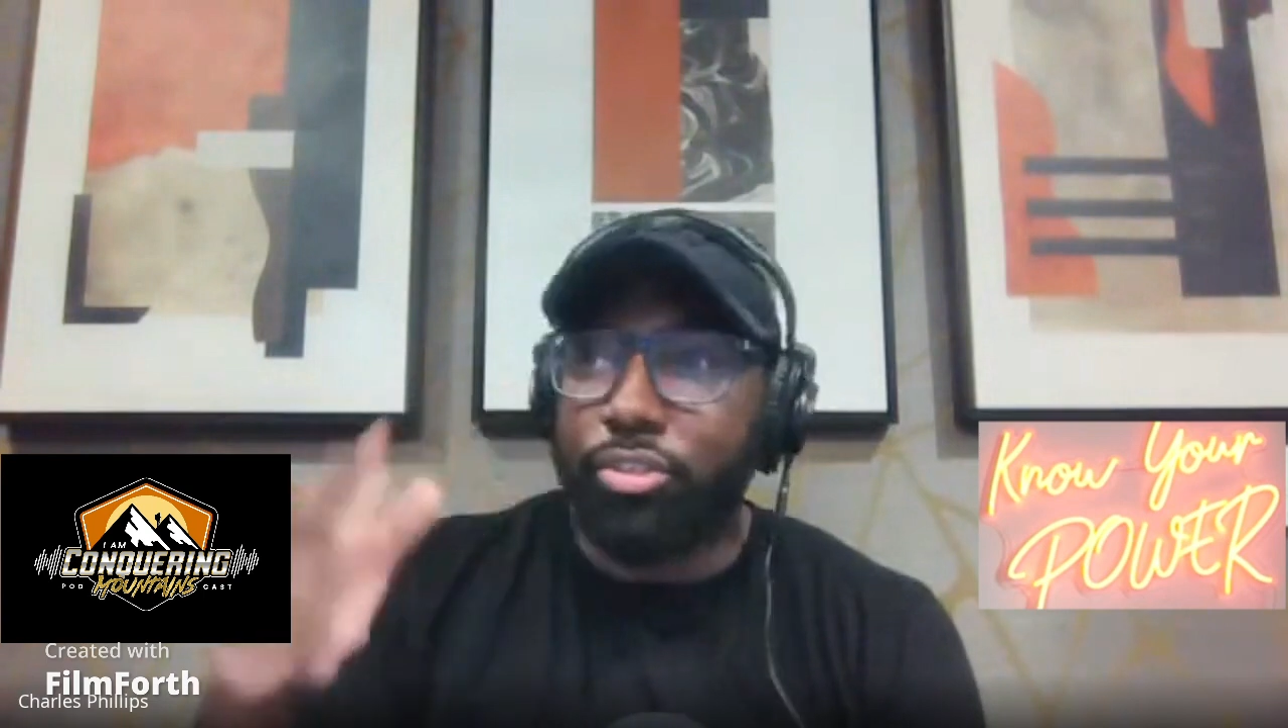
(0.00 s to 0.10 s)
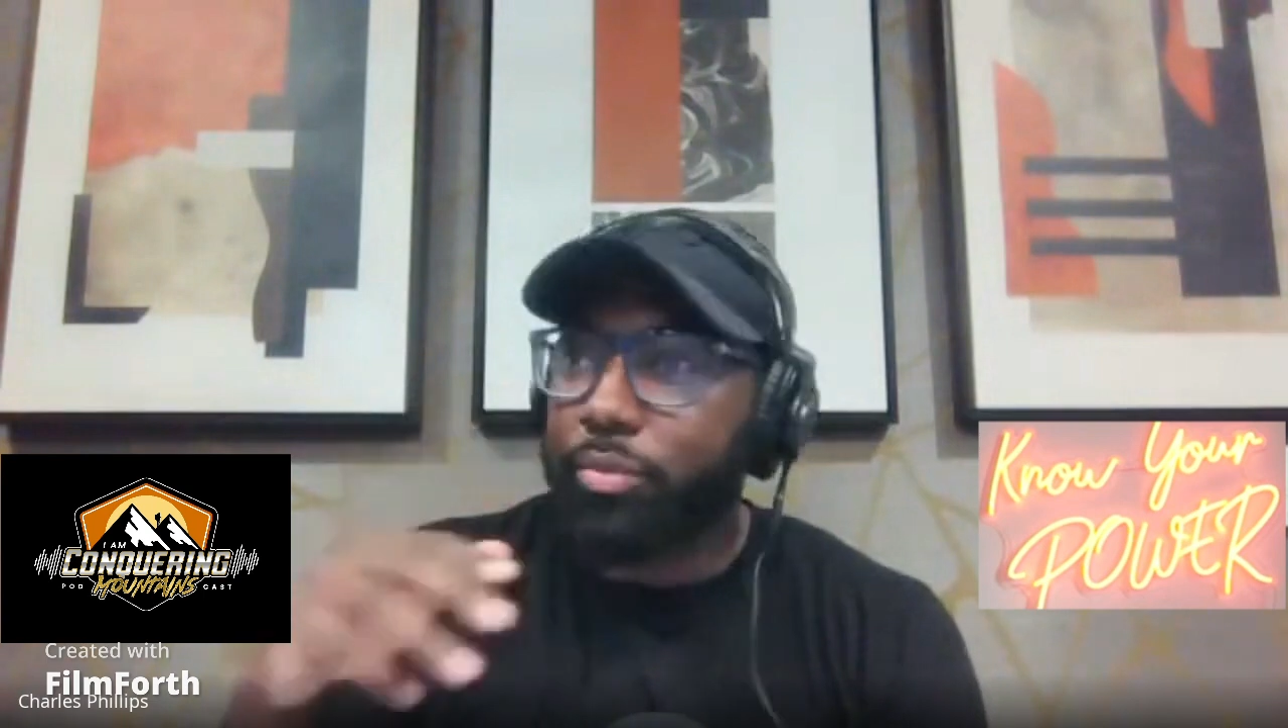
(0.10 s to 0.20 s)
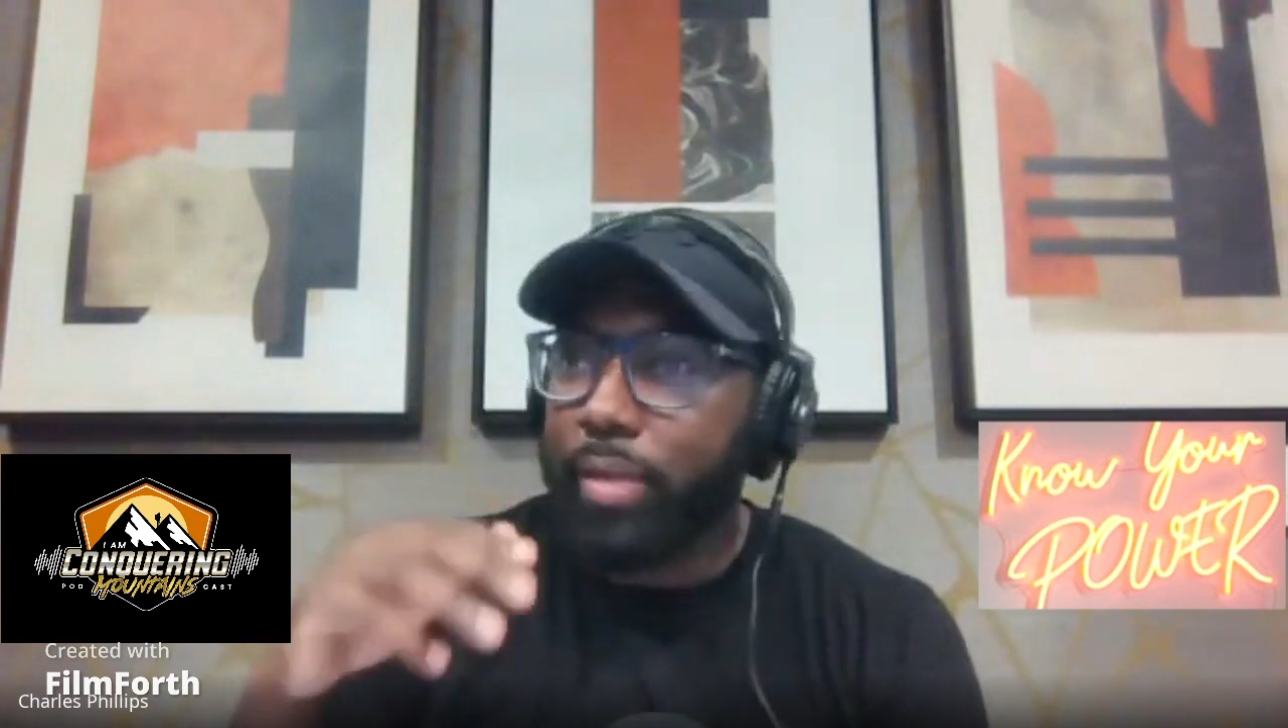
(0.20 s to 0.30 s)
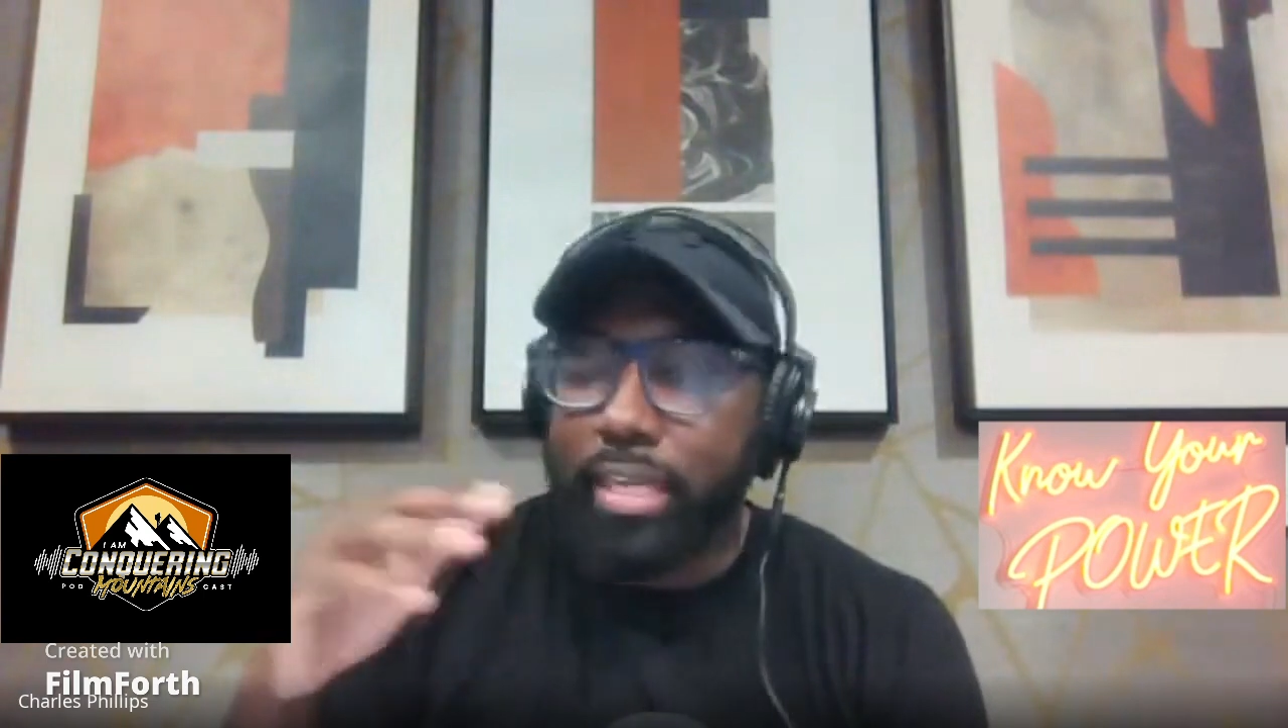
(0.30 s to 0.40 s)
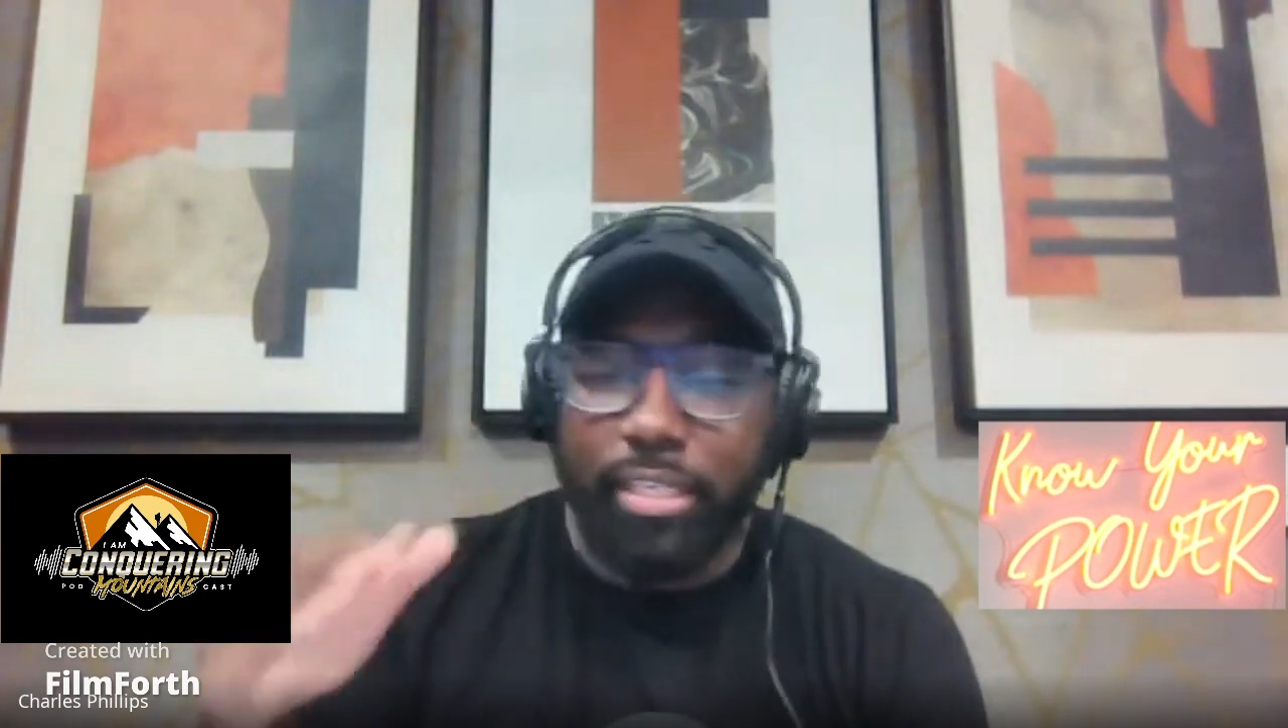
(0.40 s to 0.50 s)

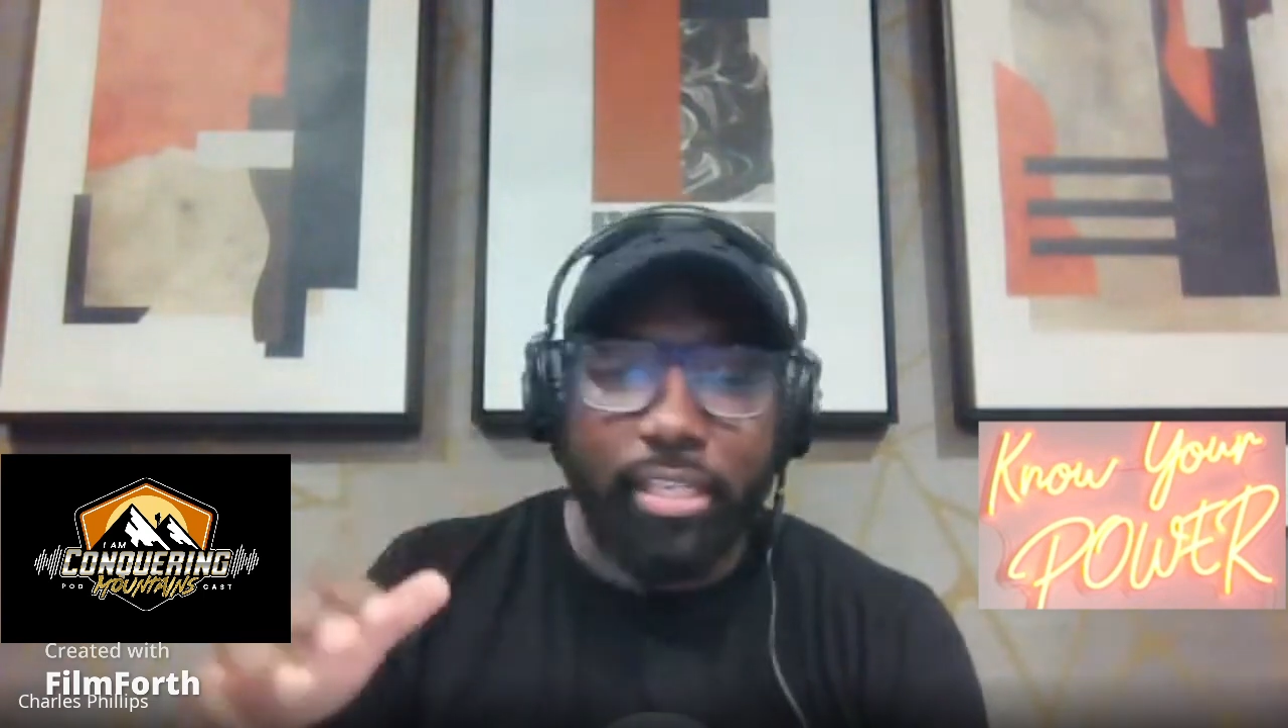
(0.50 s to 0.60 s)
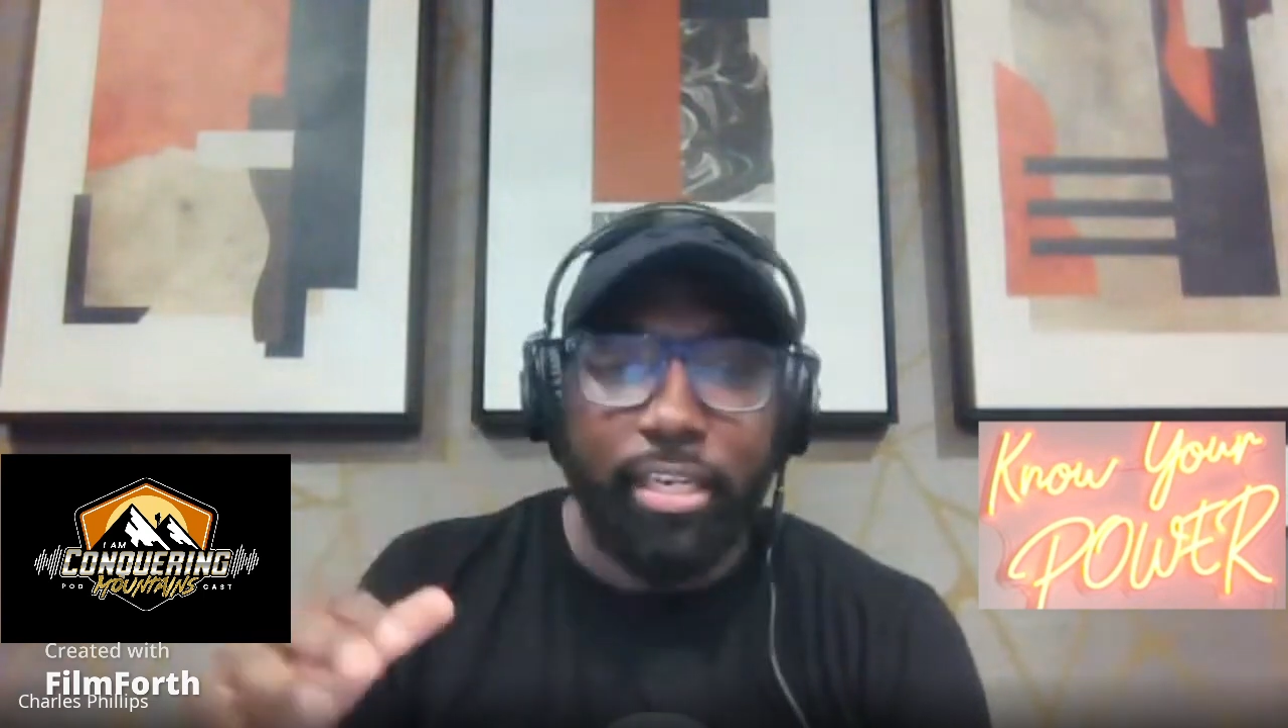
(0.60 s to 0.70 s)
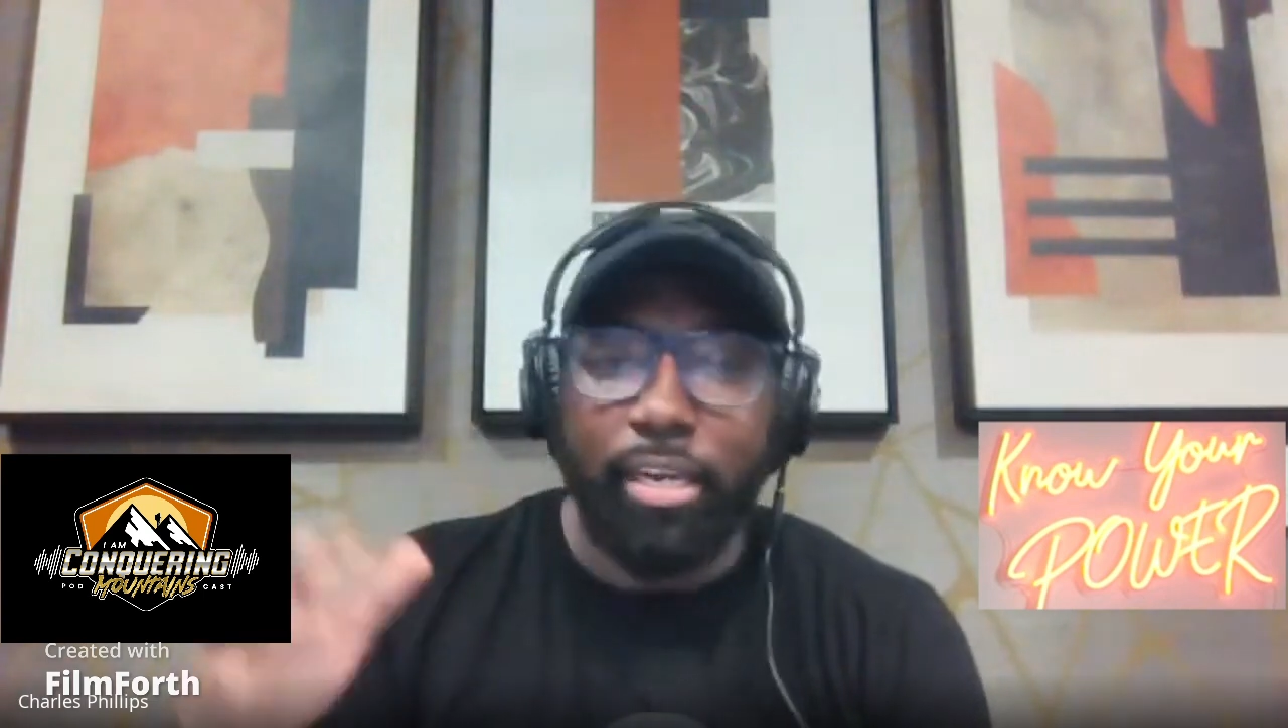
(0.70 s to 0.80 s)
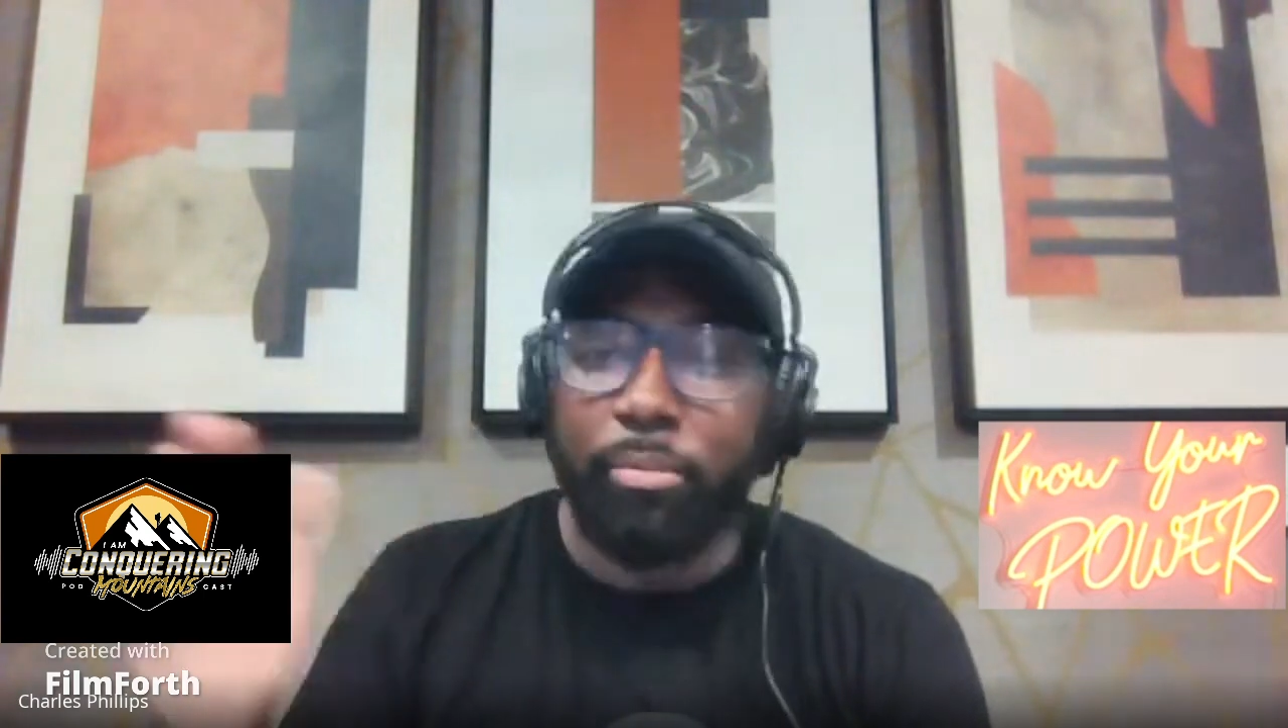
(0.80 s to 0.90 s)
when I get done eating,